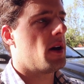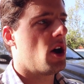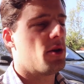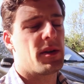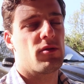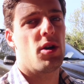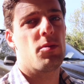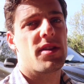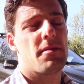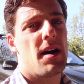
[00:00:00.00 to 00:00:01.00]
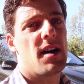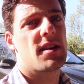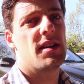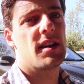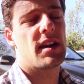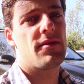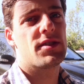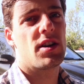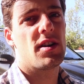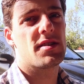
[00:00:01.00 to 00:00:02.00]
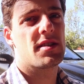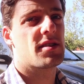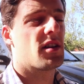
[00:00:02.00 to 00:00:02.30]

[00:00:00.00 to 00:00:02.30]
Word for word: helping Rob with the marketing and advertising.